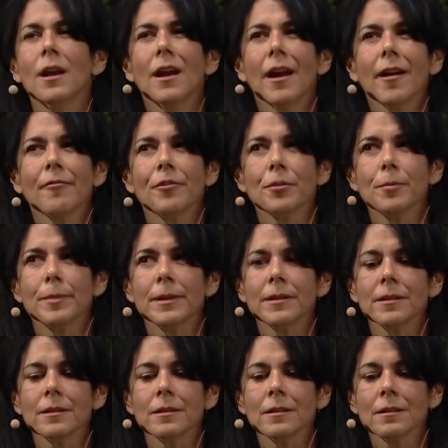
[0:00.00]
Have there
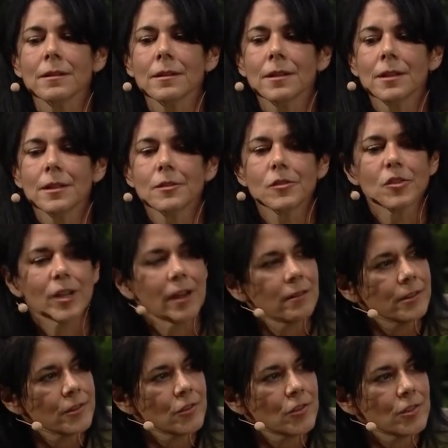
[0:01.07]
been
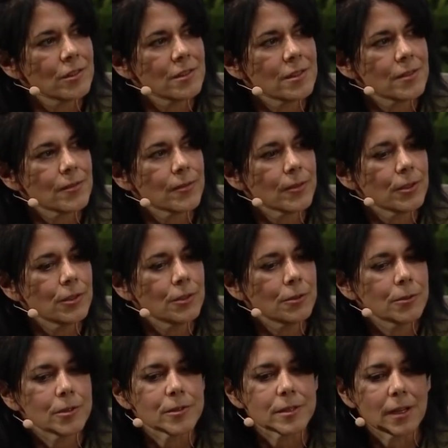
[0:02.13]
challenges for you
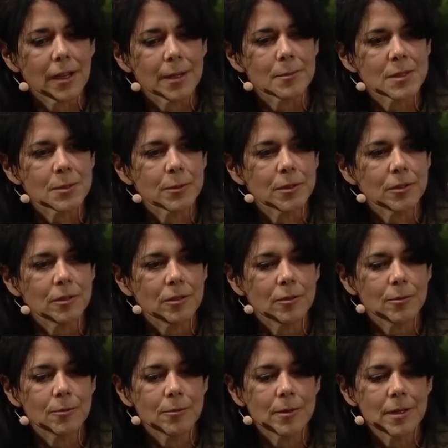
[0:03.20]
or times when
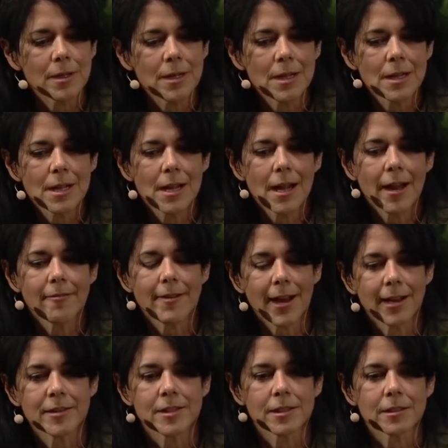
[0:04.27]
you have
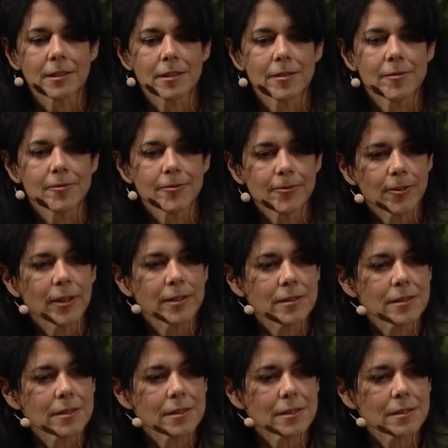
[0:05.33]
had to
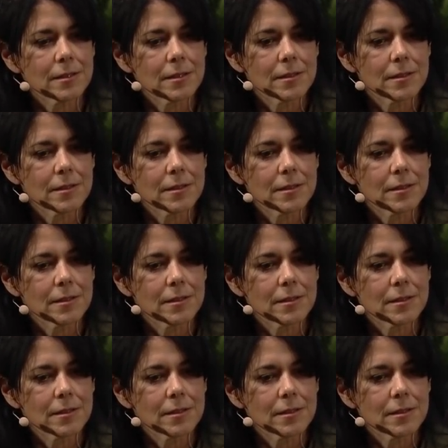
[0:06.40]
confront